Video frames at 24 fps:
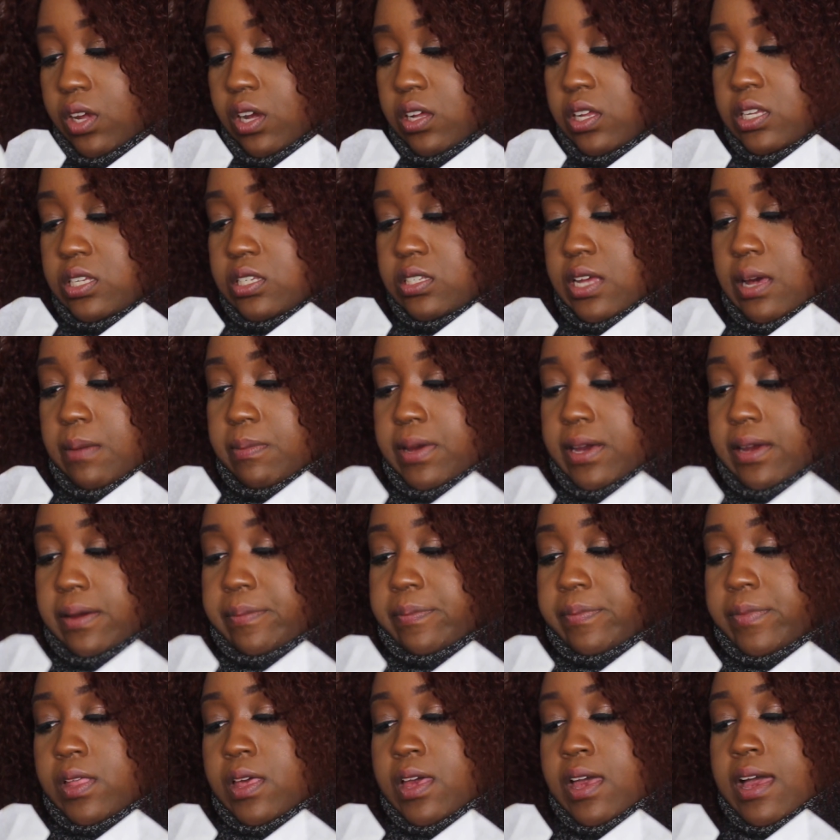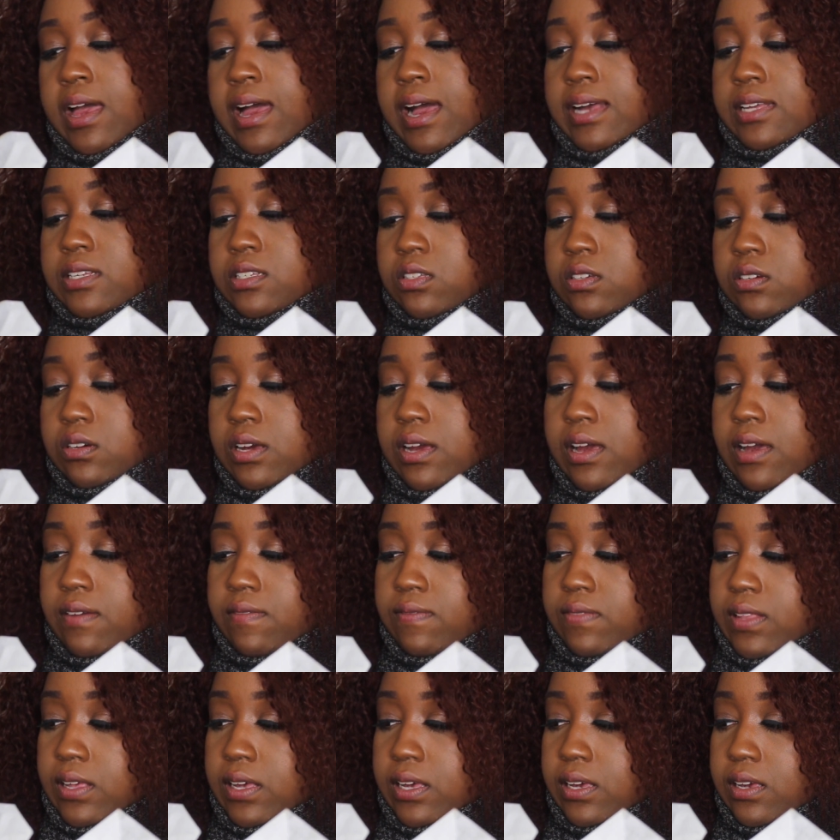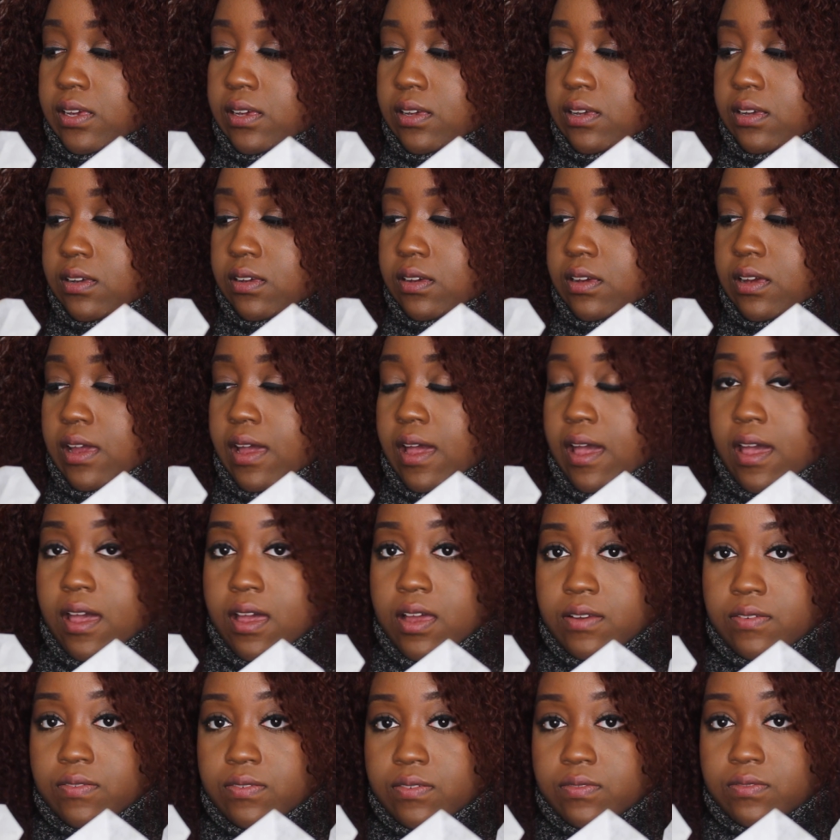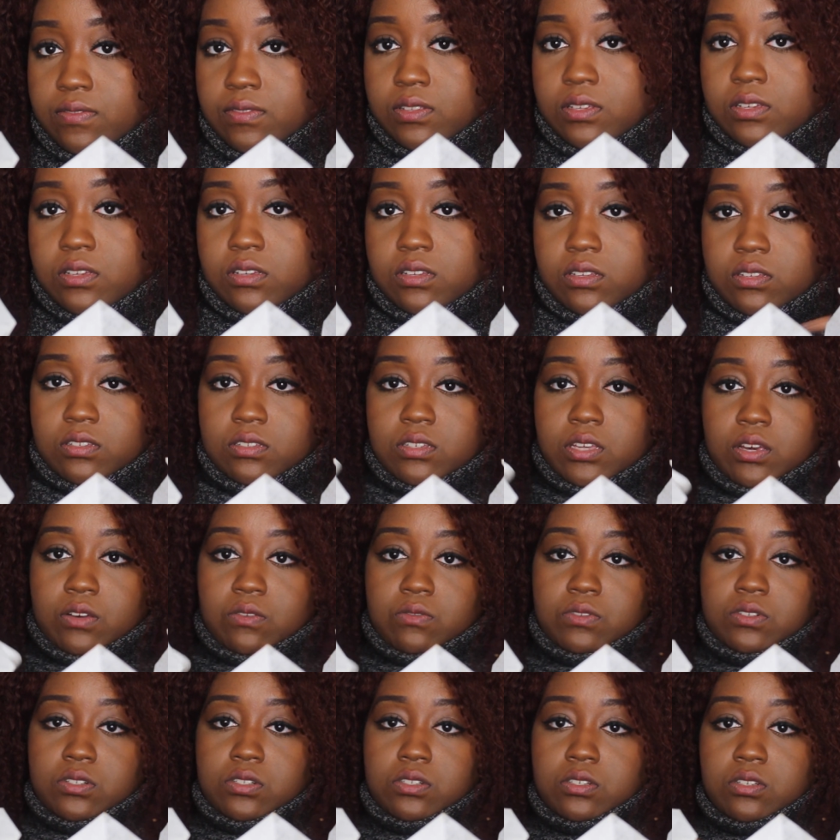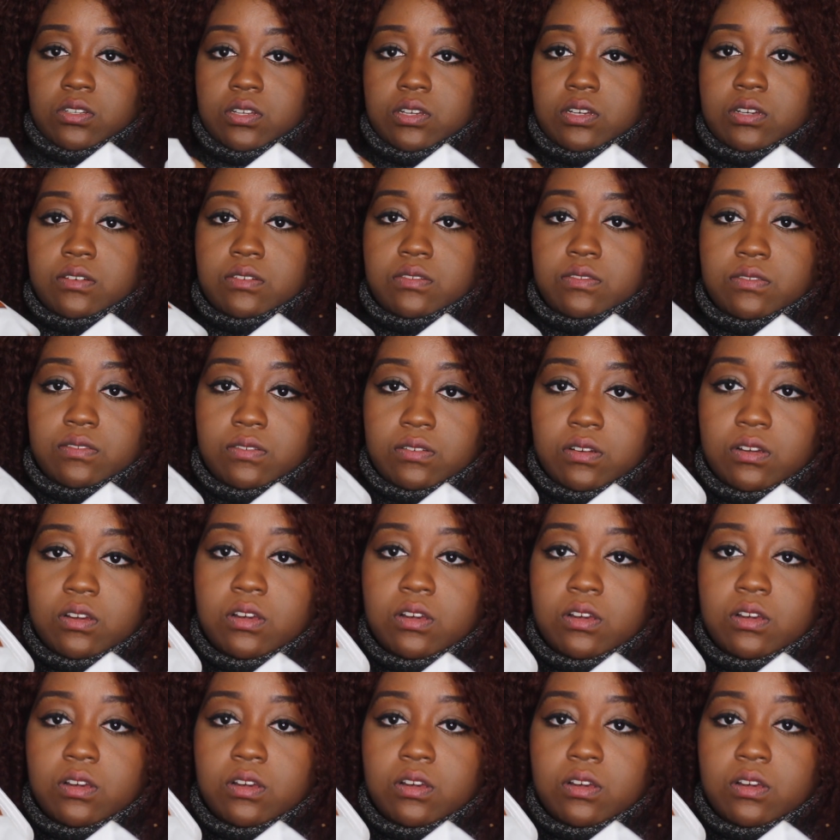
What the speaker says: It's not bad. I still have like half of the sandwich left.